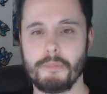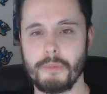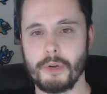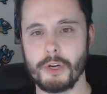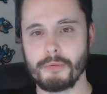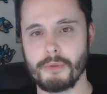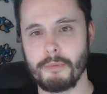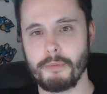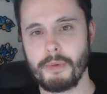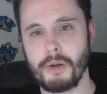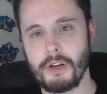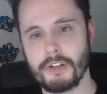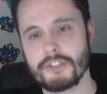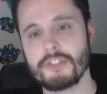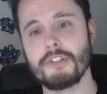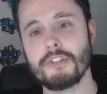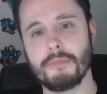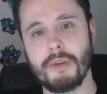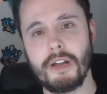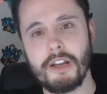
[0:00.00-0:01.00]
Pokemon Part
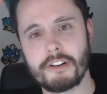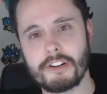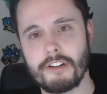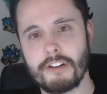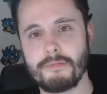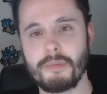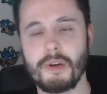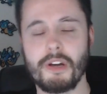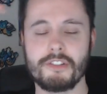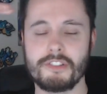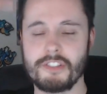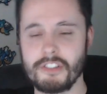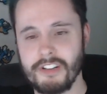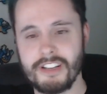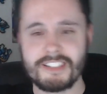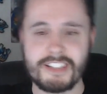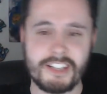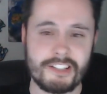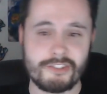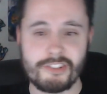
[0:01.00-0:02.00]
2, Minecraft Part 2,
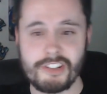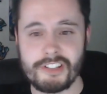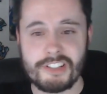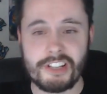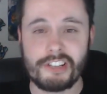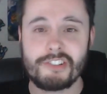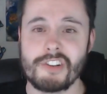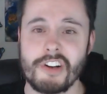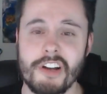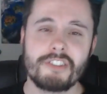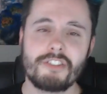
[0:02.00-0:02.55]
etc, etc.